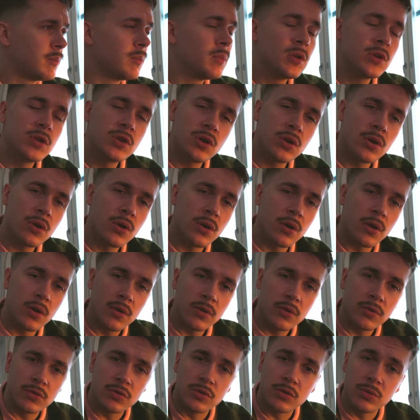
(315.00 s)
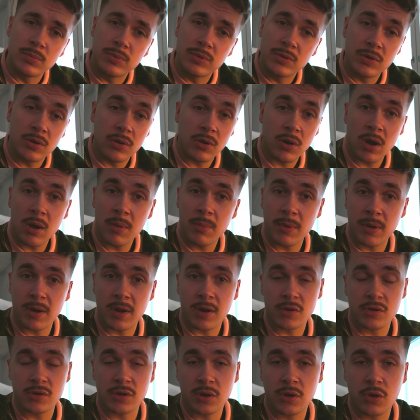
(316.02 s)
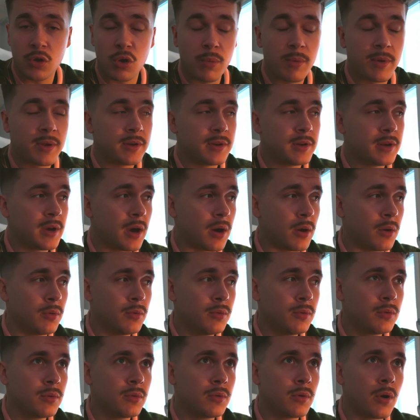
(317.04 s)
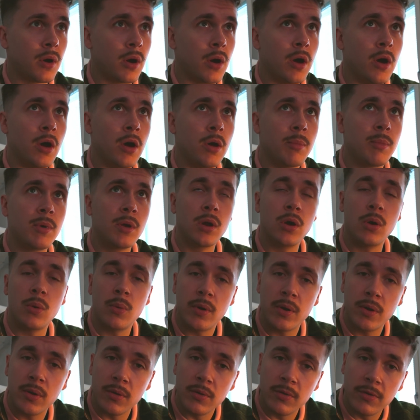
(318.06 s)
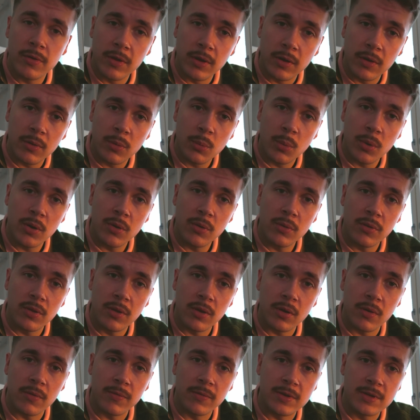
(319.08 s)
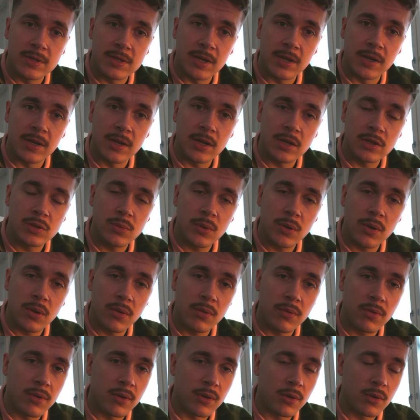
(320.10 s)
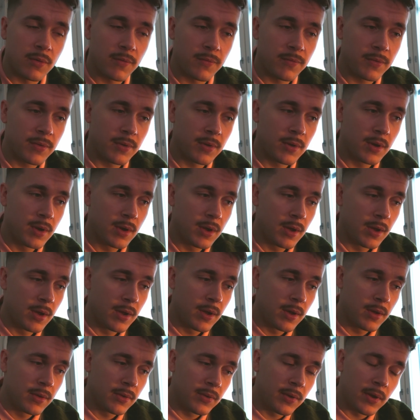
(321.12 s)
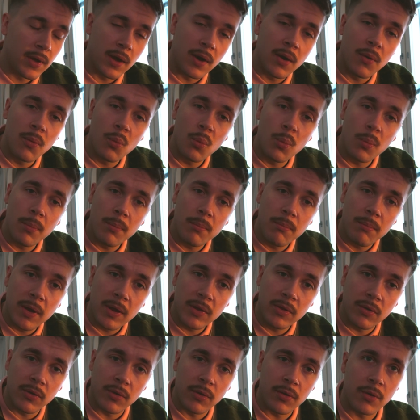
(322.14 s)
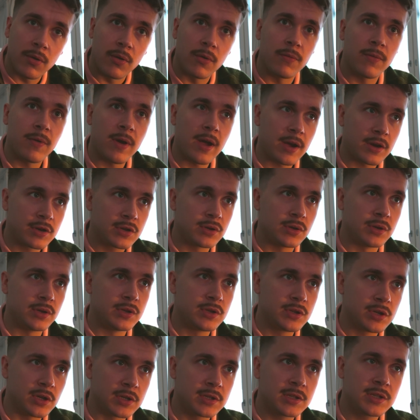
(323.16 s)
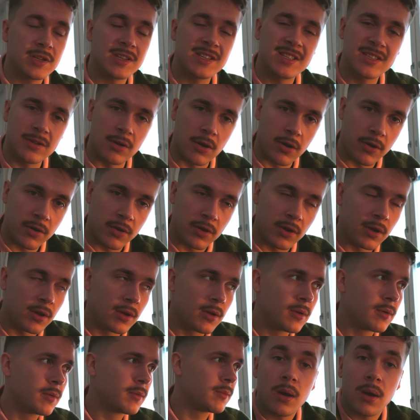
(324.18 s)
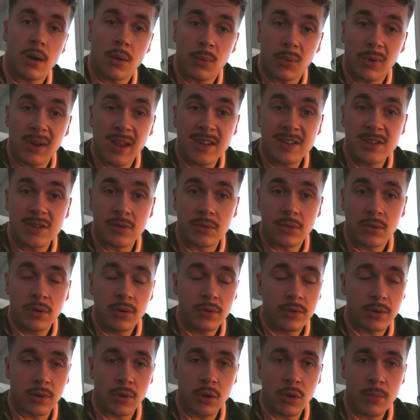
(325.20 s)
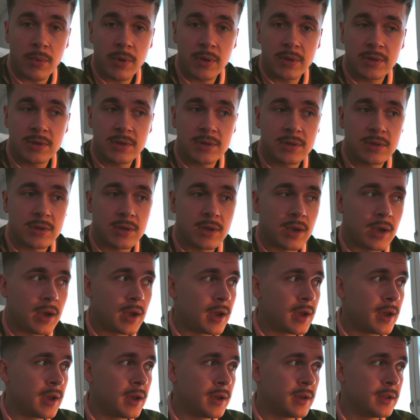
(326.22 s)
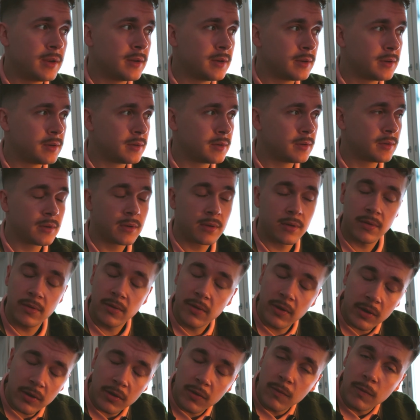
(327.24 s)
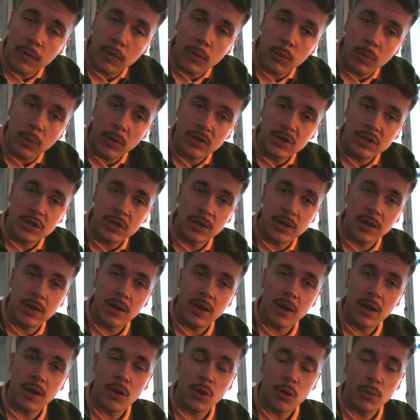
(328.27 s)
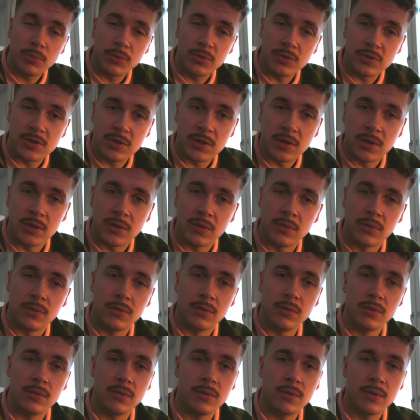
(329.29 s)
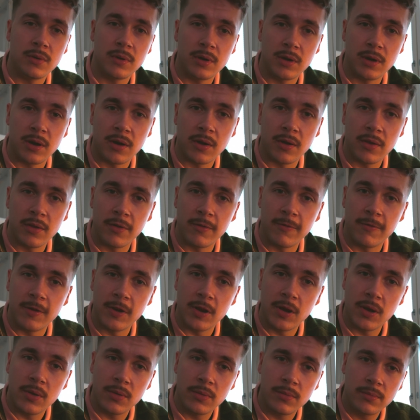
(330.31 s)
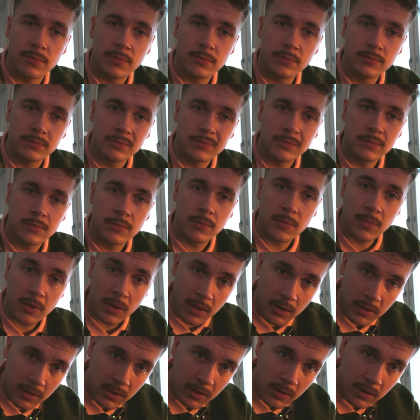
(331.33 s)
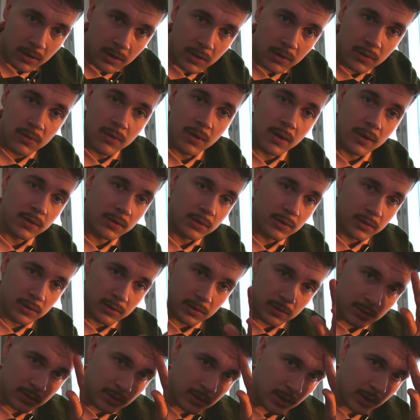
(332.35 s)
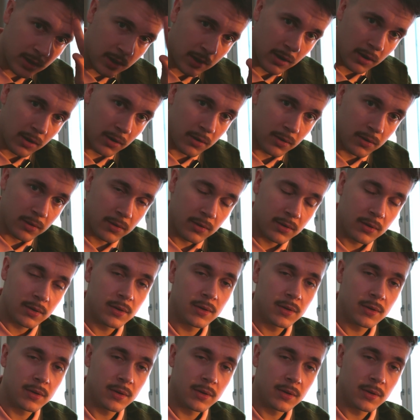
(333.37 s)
be sure to subscribe and actually comment down uh, below what do you think what do you think of these ideas what do you think of the method of actually just starting i will answer all the comments and thank you for watching and i hope to see you in another video thank you and take care